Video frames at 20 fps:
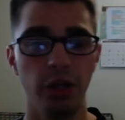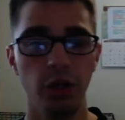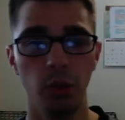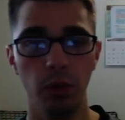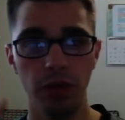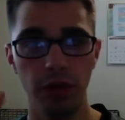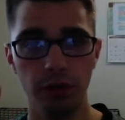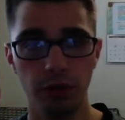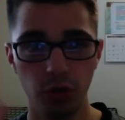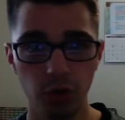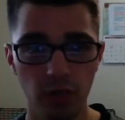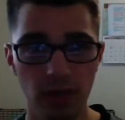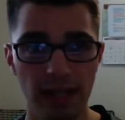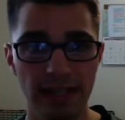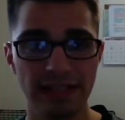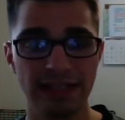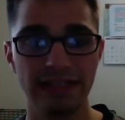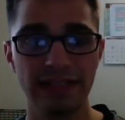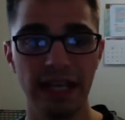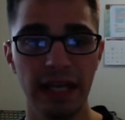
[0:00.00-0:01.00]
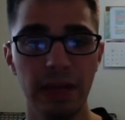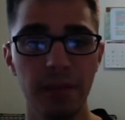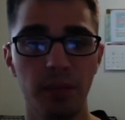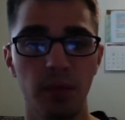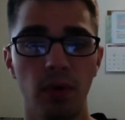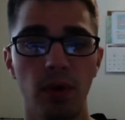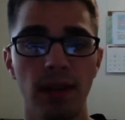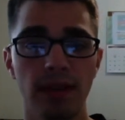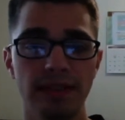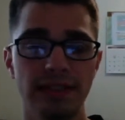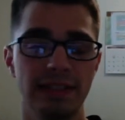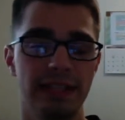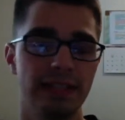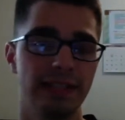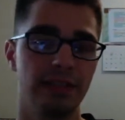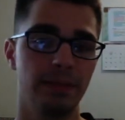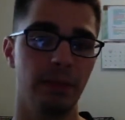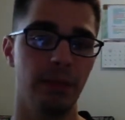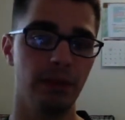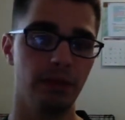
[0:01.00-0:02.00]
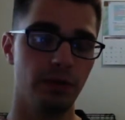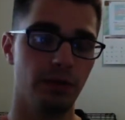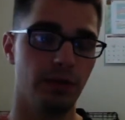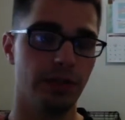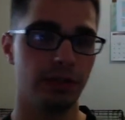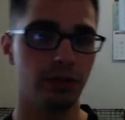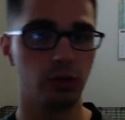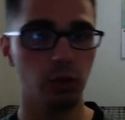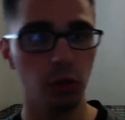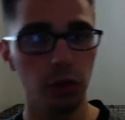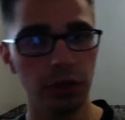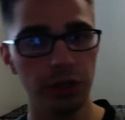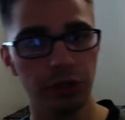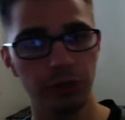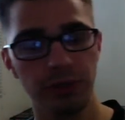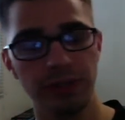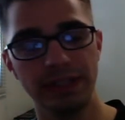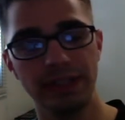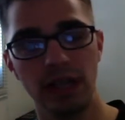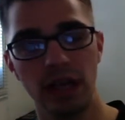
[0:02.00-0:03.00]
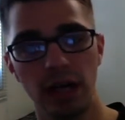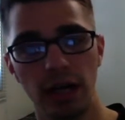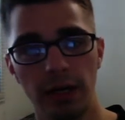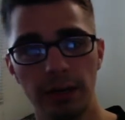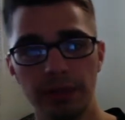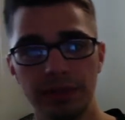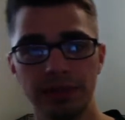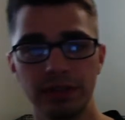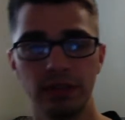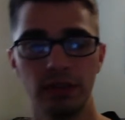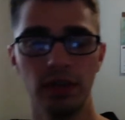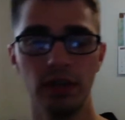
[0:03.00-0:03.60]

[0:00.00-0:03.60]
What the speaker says: You want to do that same process about like 2 to 3 times,